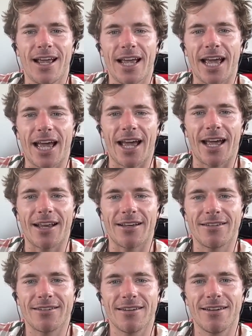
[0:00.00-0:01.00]

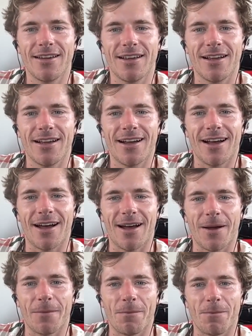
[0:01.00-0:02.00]
And, you
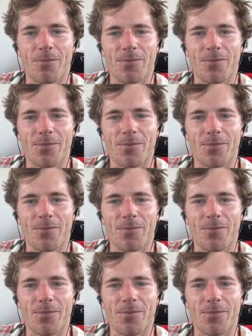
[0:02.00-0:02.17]
know,